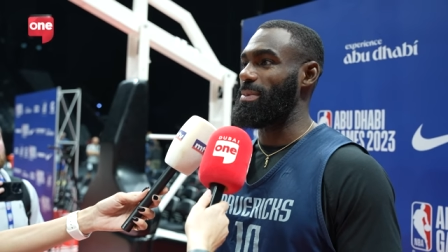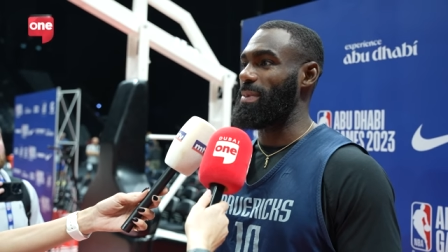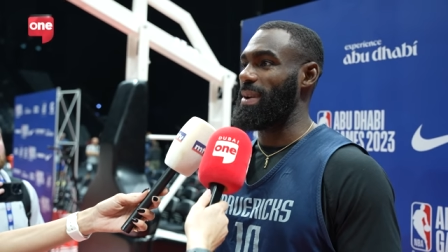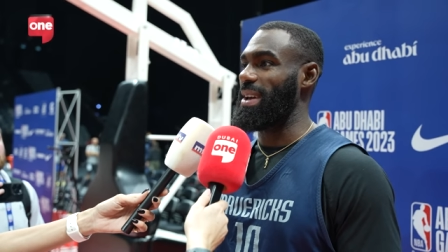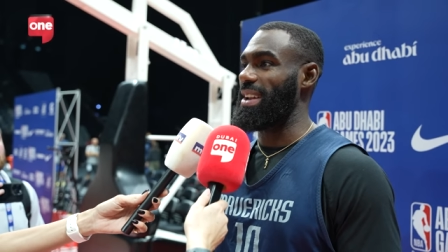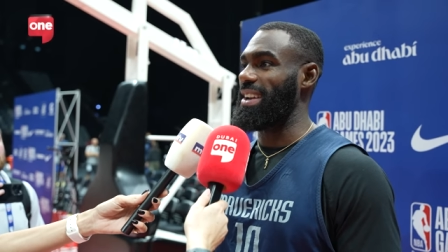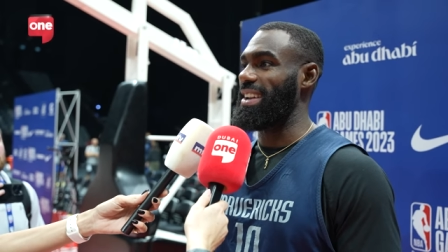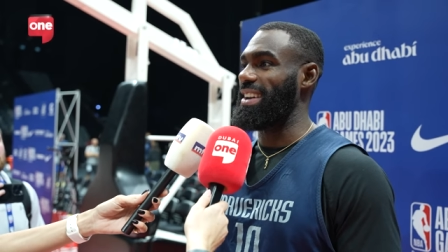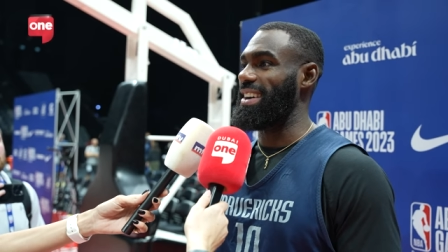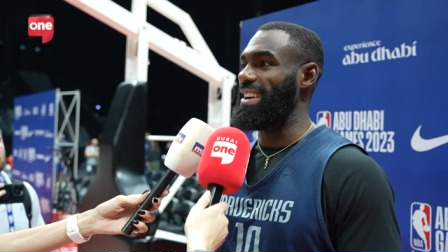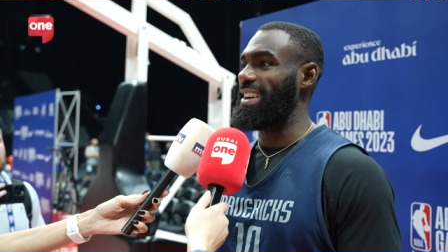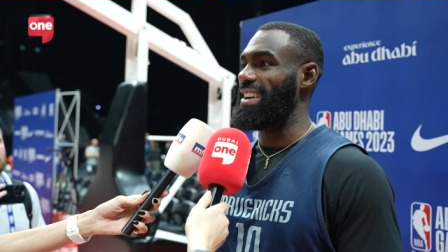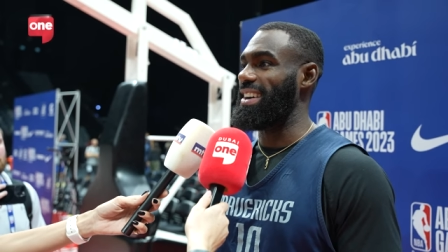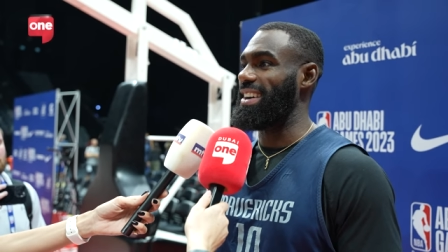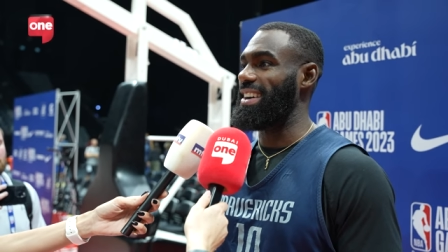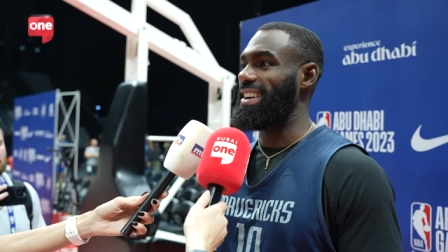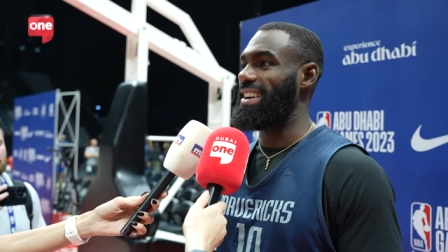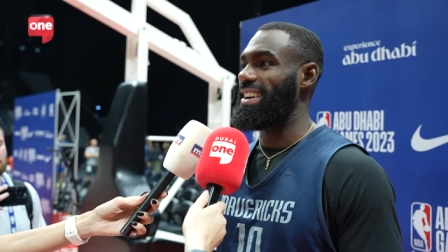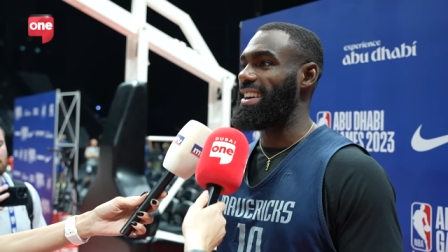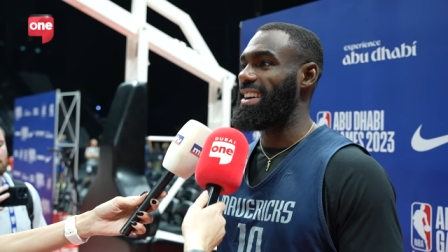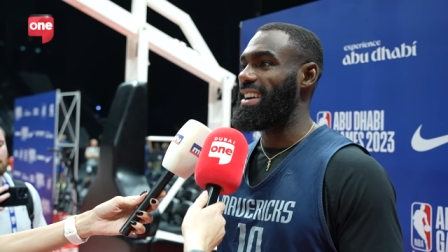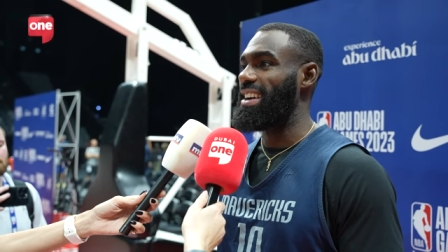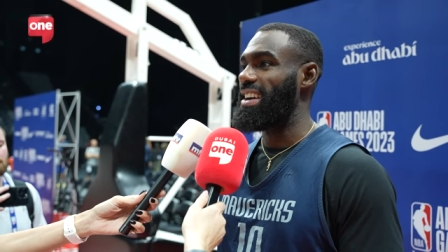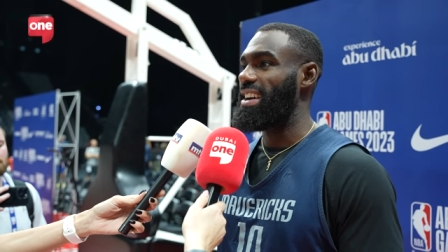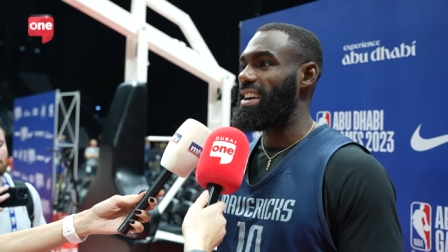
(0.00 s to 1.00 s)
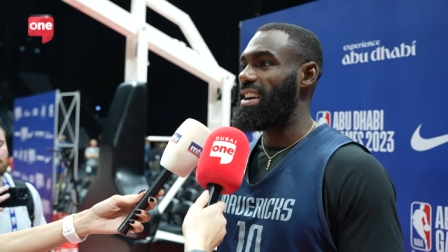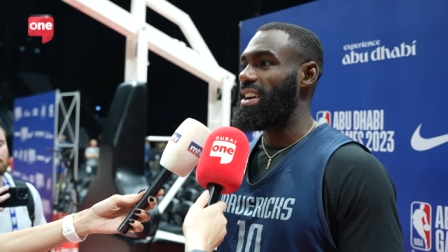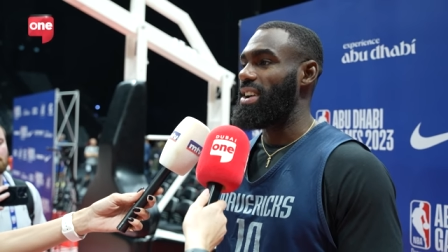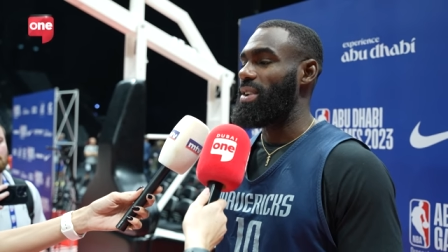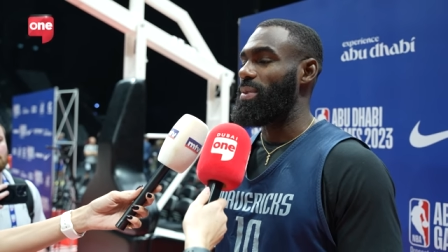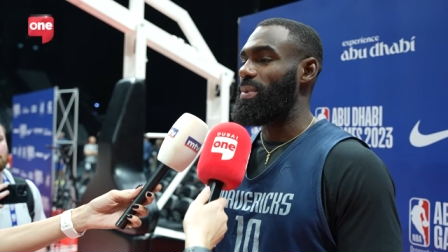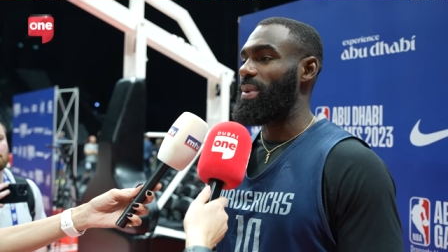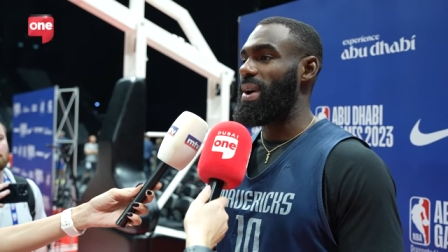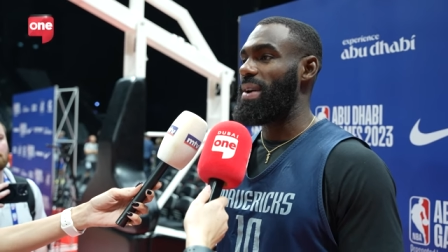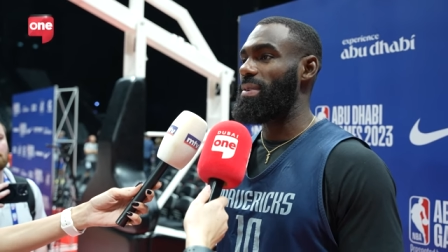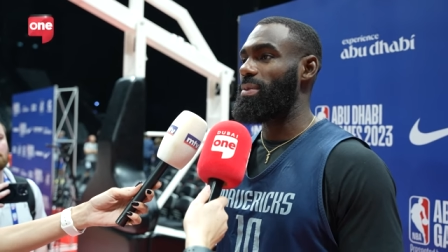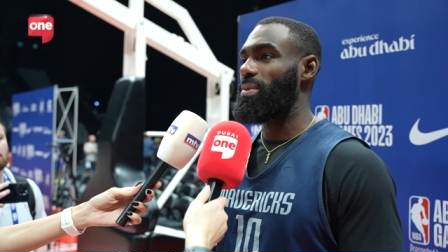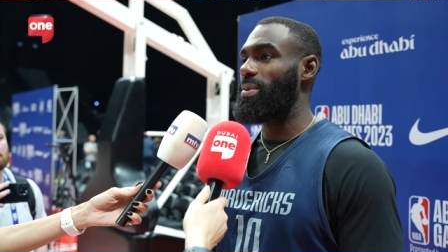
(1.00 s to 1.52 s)
And
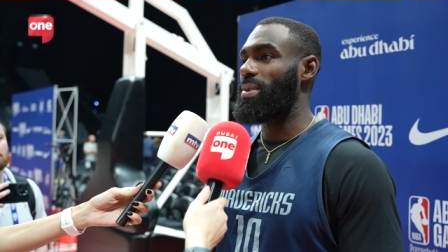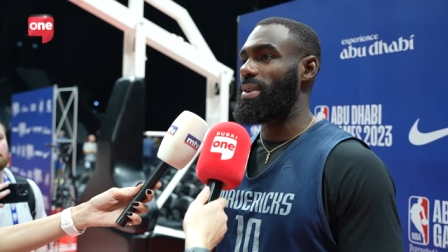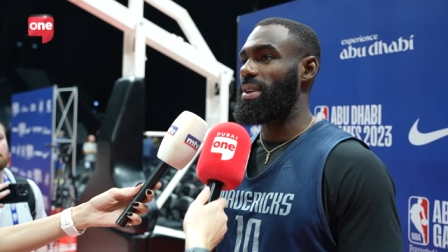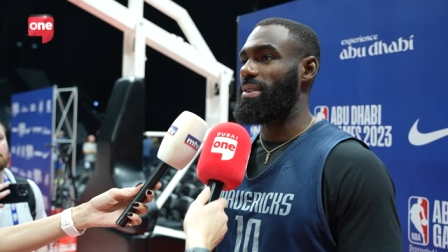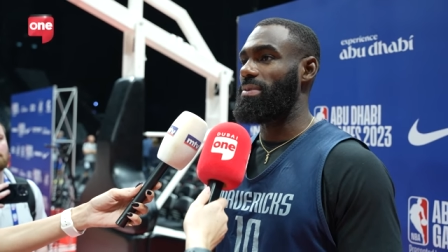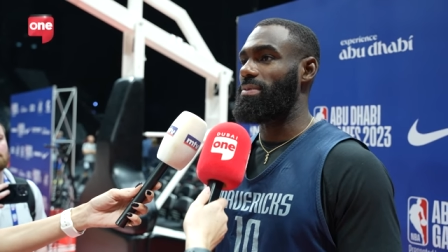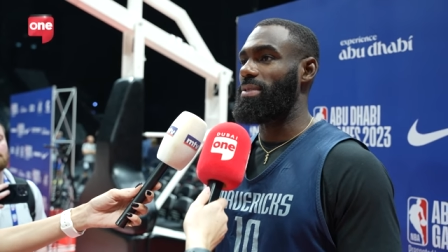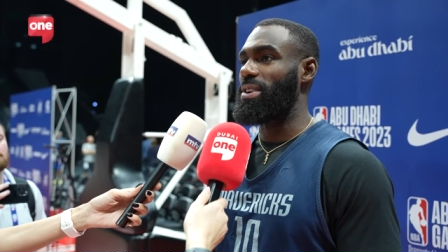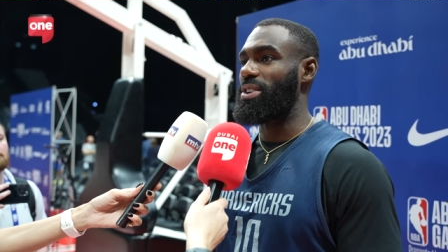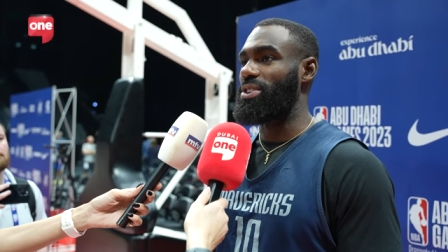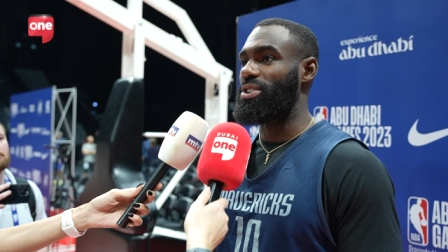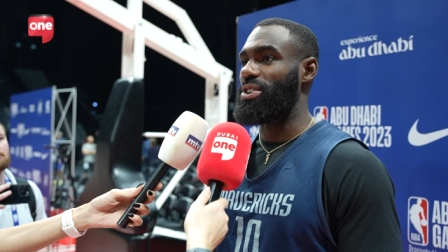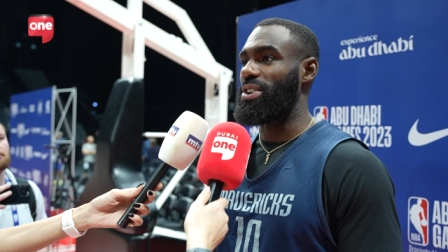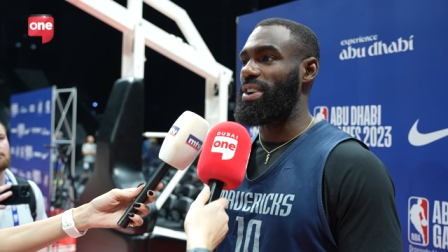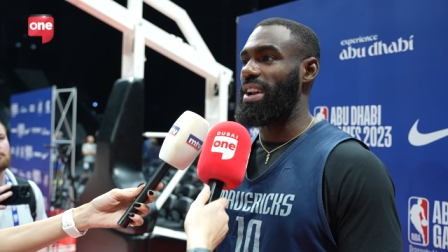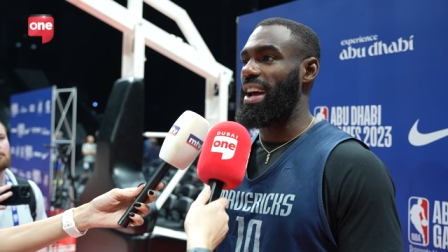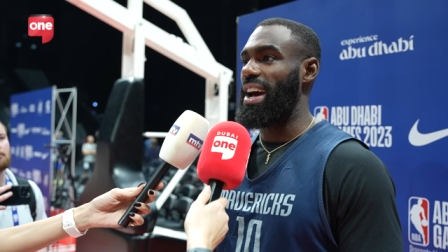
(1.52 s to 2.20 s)
we haven't really ventured